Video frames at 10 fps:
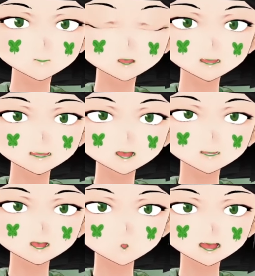In order for
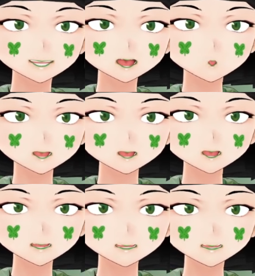you to actually
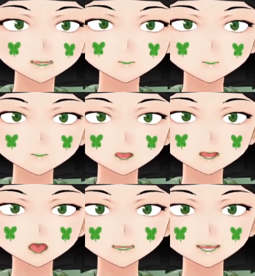gain
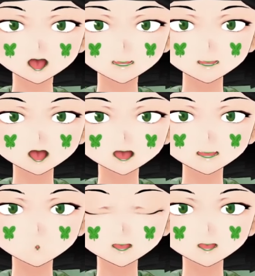the 1000 SR
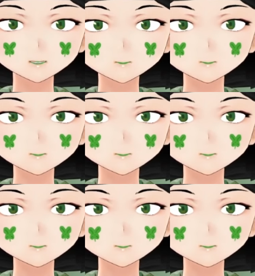that you need.